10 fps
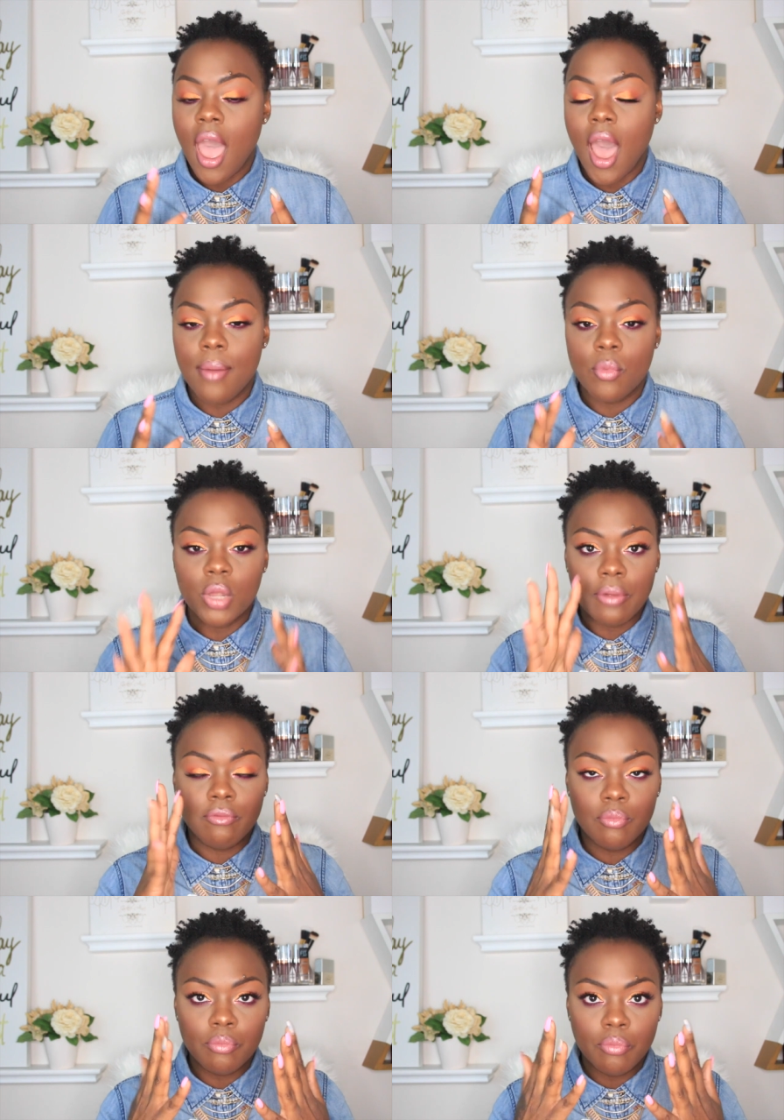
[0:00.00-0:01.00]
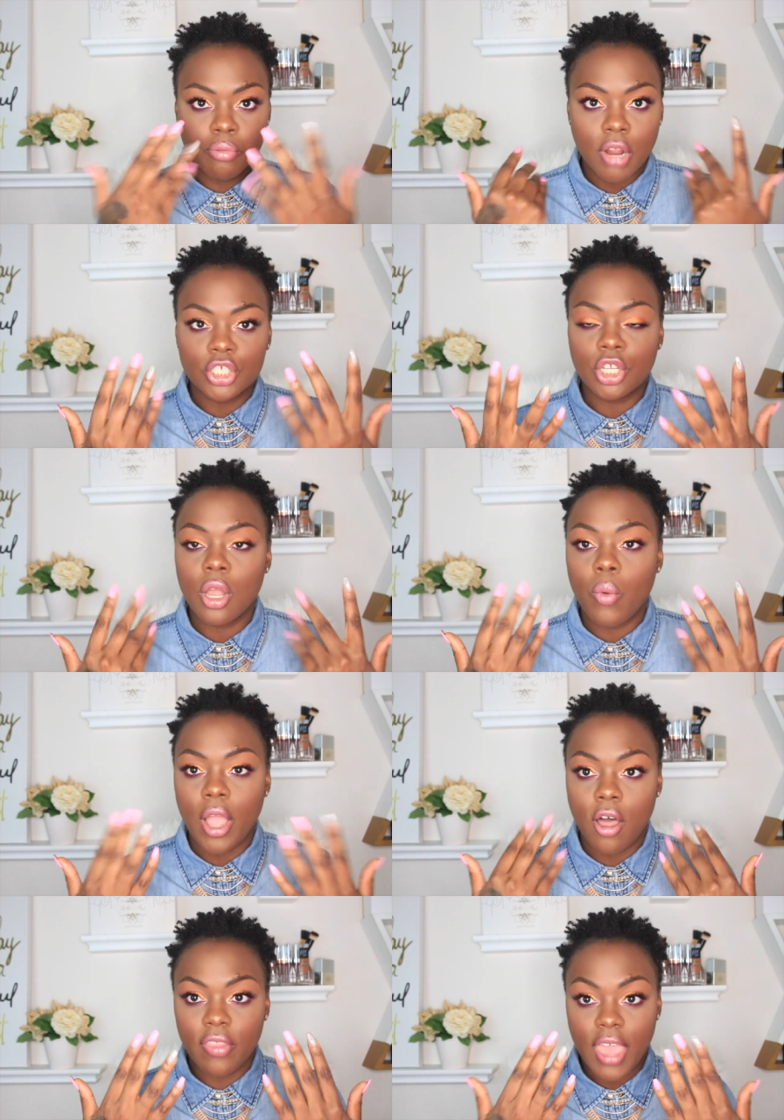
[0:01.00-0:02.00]
When I'm brushing
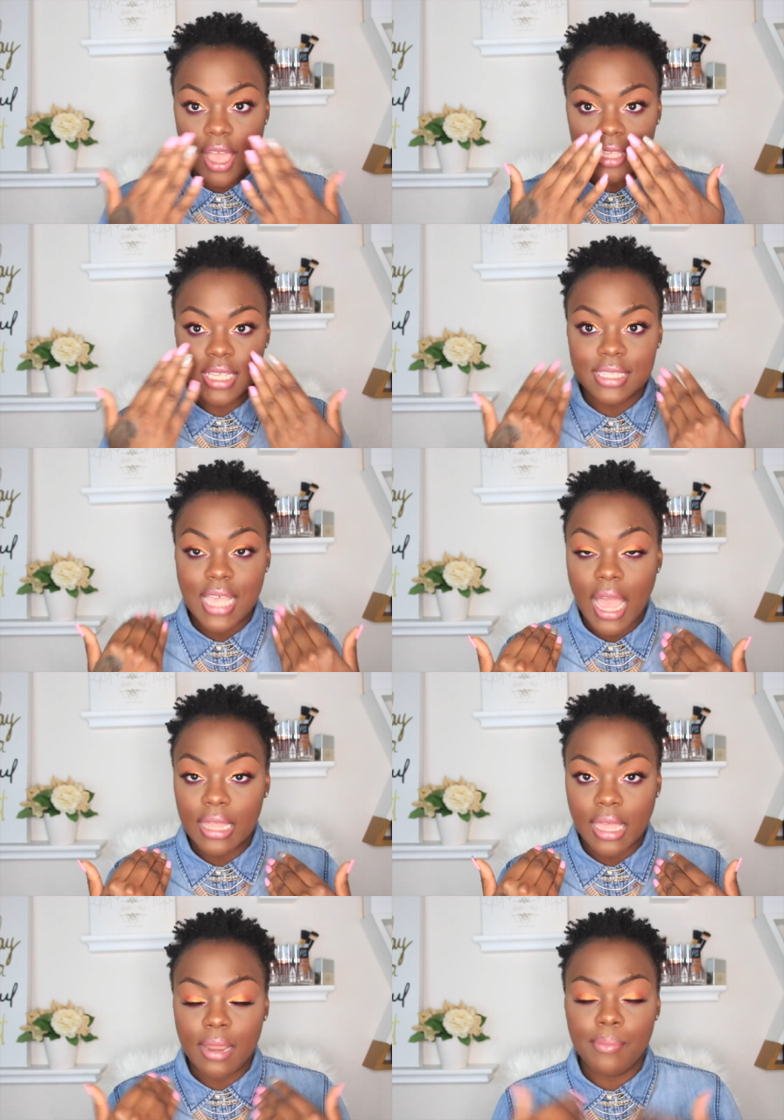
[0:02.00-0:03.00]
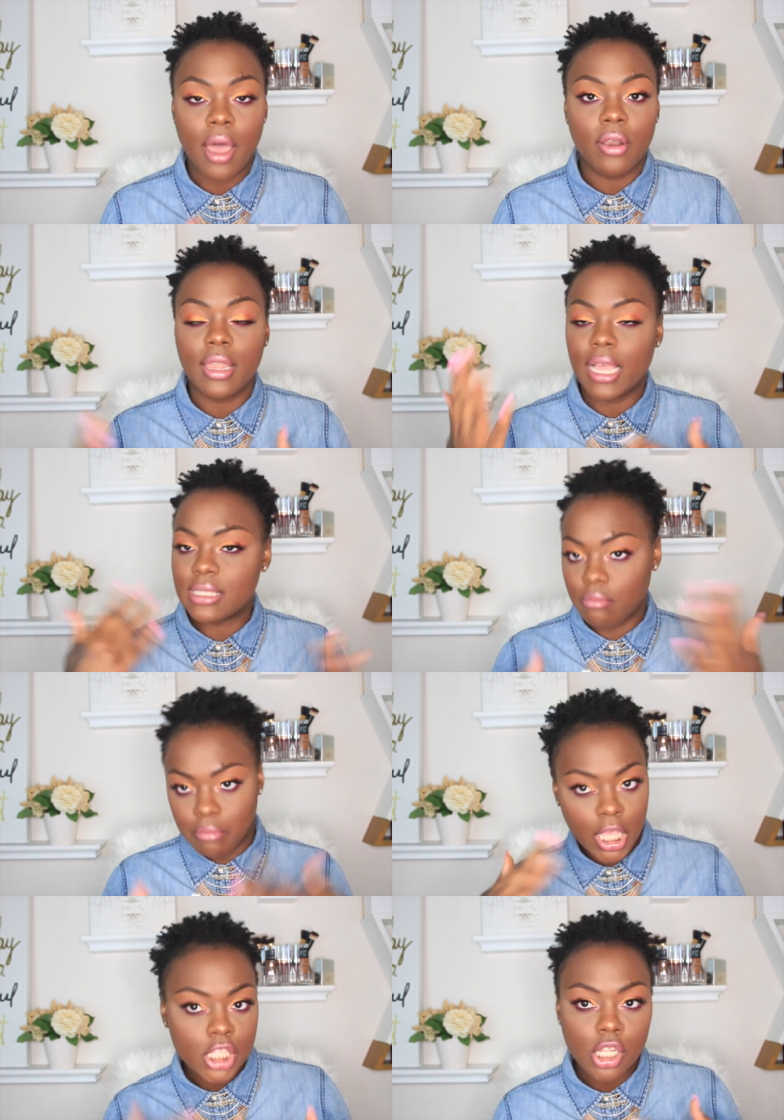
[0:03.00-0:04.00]
away all the excess highlighting powder, I like to
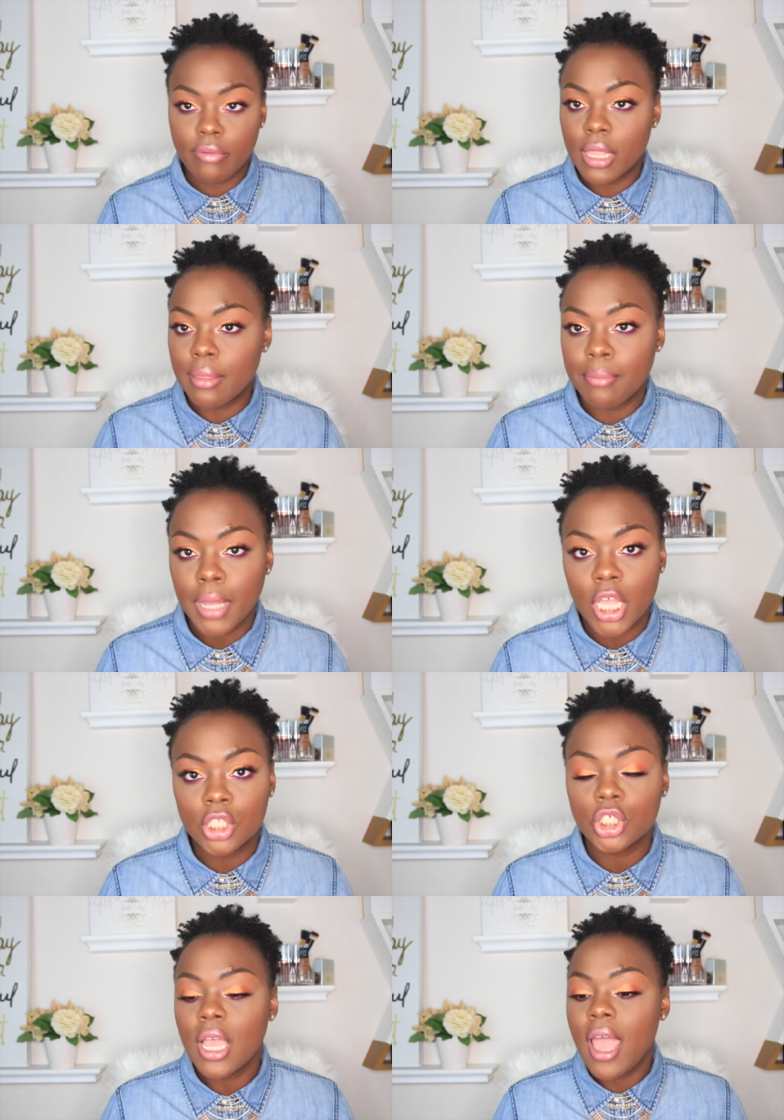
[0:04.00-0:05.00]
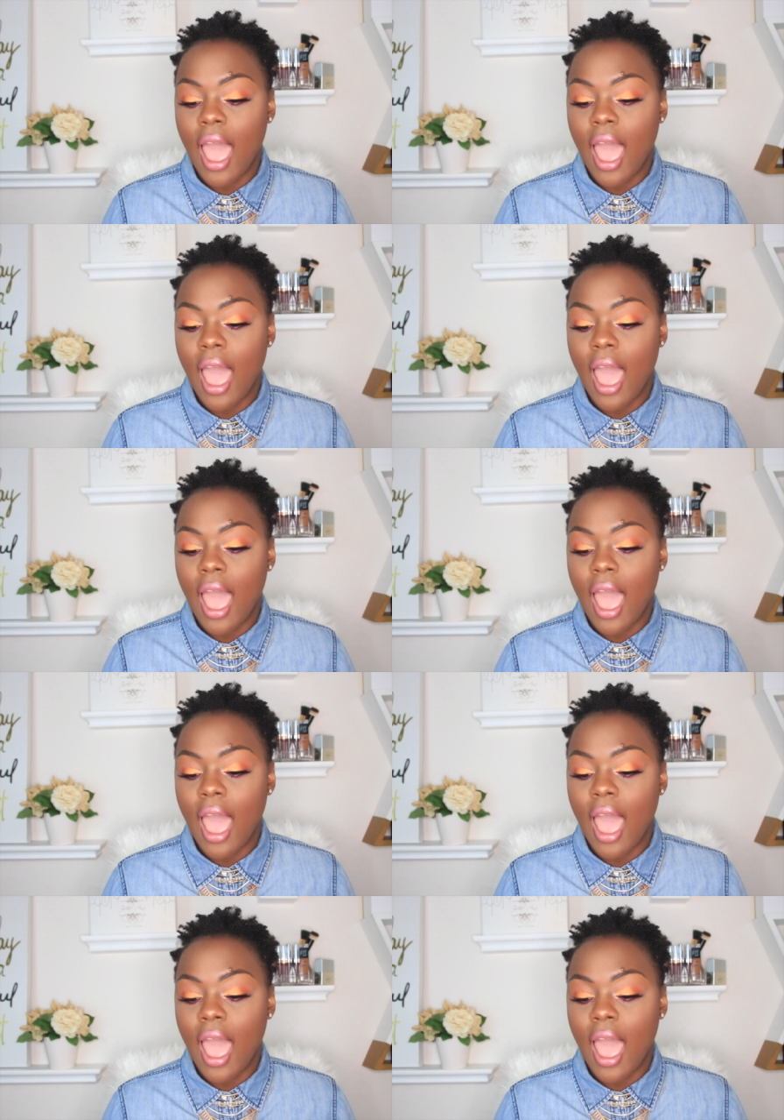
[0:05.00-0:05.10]
mix her in the bunch.